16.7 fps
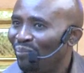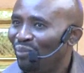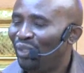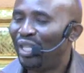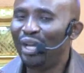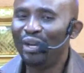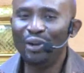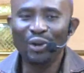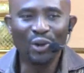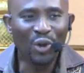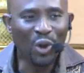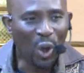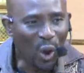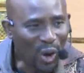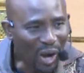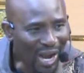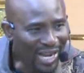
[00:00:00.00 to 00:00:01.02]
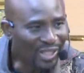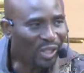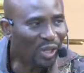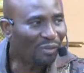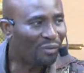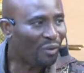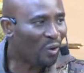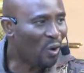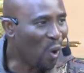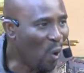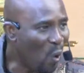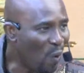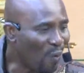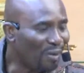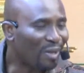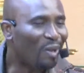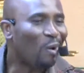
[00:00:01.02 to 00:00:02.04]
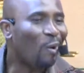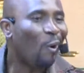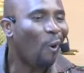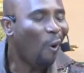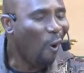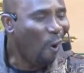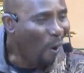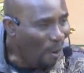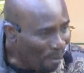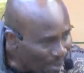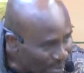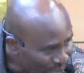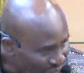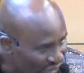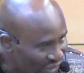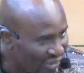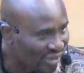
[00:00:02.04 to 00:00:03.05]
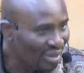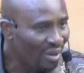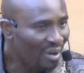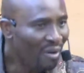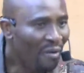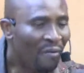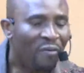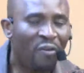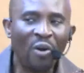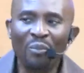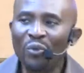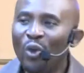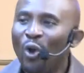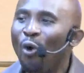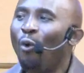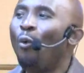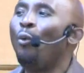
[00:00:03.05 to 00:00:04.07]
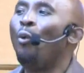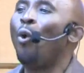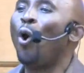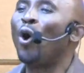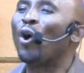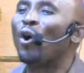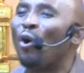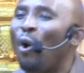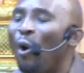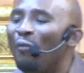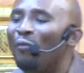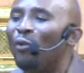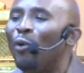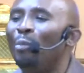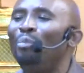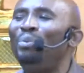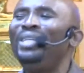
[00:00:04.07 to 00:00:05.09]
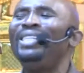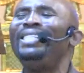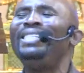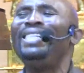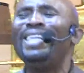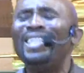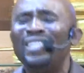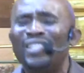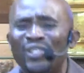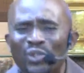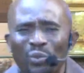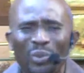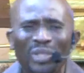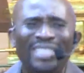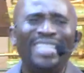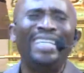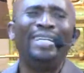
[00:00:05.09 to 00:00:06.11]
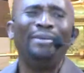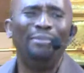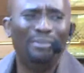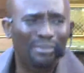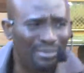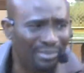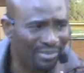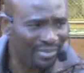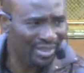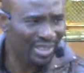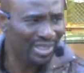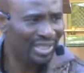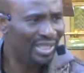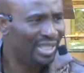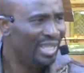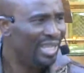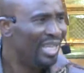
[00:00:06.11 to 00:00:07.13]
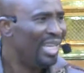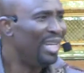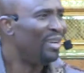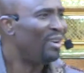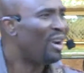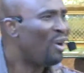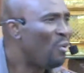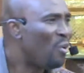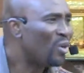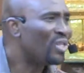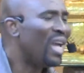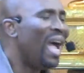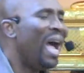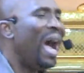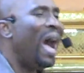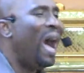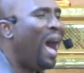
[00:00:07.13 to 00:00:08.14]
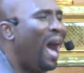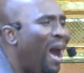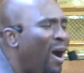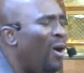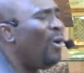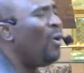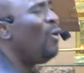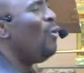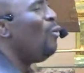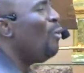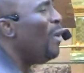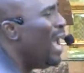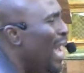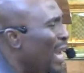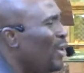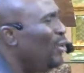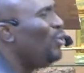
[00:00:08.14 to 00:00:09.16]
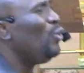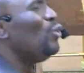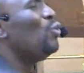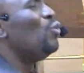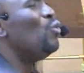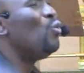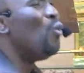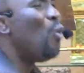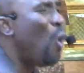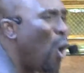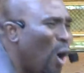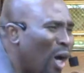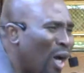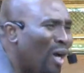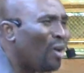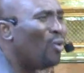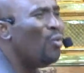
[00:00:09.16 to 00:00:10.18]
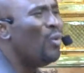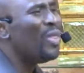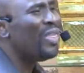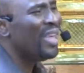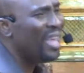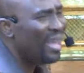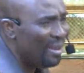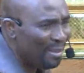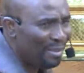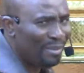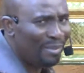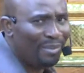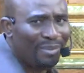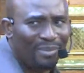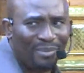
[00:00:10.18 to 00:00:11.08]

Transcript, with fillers: The knowledge of God comes from your walk of obedience with Him. In other words, how well you walk with Him.